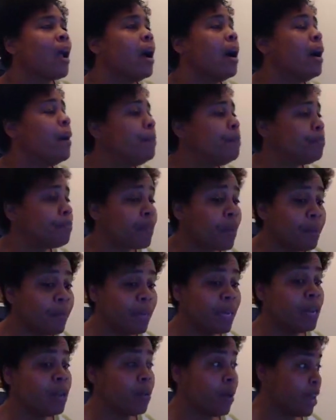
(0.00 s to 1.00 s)

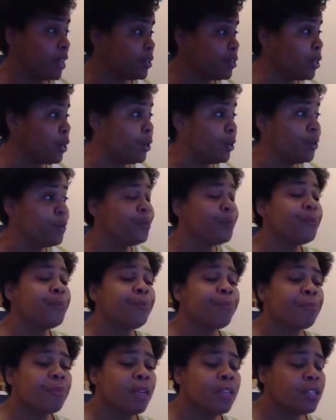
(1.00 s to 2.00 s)
But anyway, so
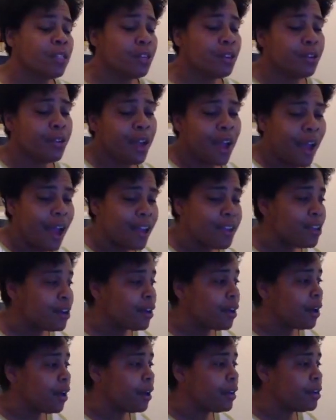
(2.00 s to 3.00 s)
you got
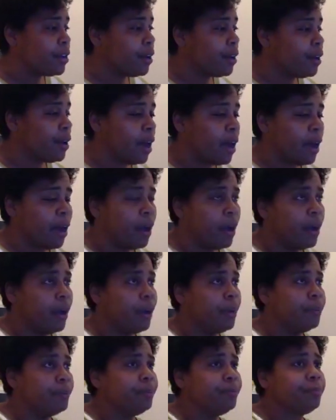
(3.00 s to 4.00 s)
your
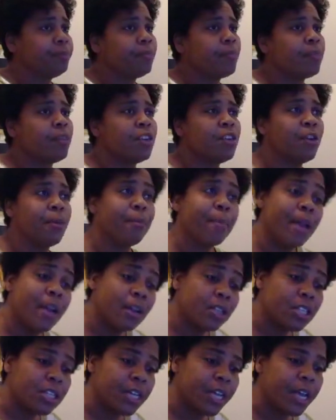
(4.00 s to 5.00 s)

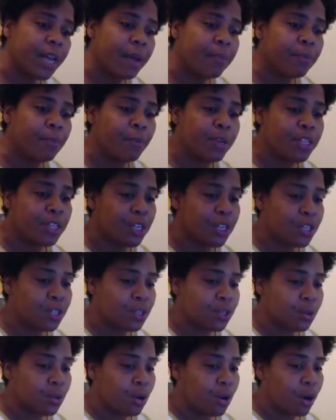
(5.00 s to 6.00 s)
MailChimp, which
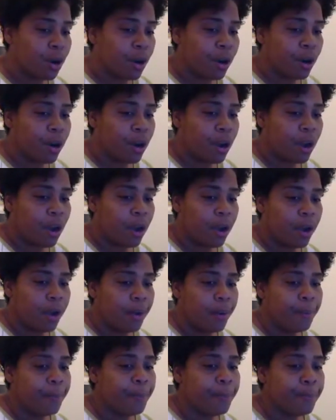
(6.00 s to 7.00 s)
is your
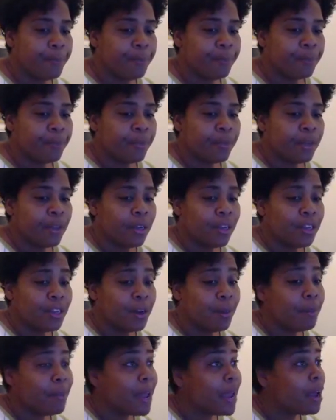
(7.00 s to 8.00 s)

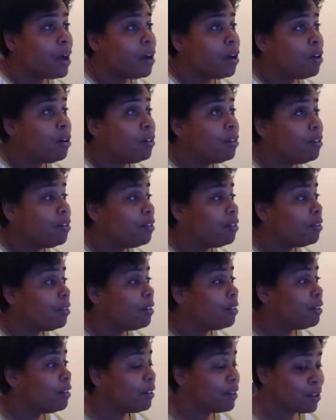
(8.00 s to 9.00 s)
mail,
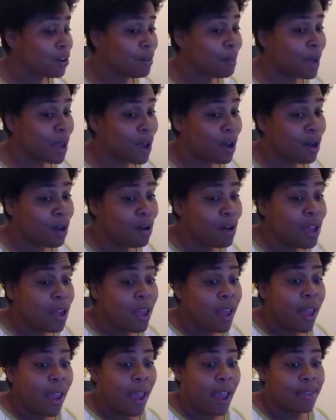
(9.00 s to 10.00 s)

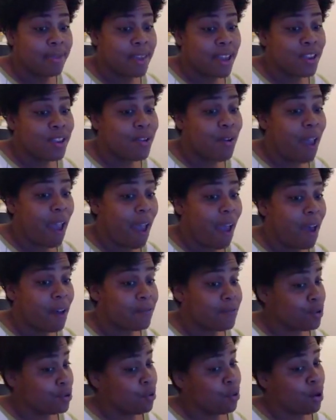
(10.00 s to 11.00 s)
and then you
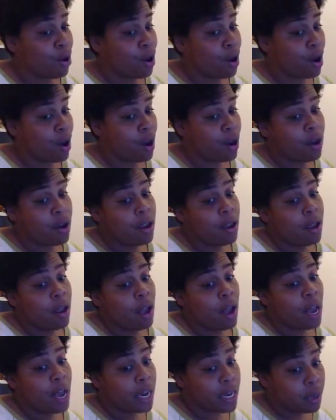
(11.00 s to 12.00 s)
have your
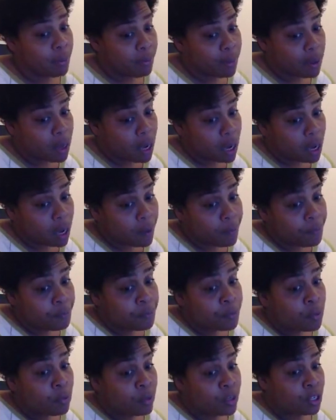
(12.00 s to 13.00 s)
Honeybook,
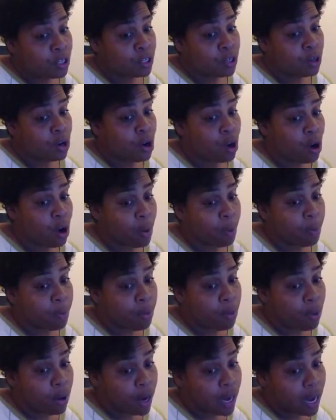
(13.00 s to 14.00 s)
which is your
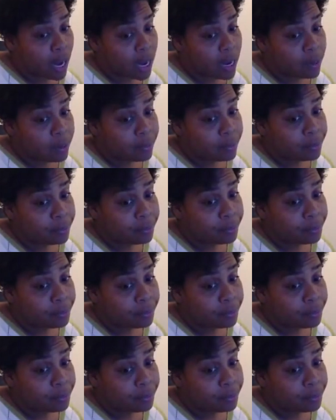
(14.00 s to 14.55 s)
onboarding,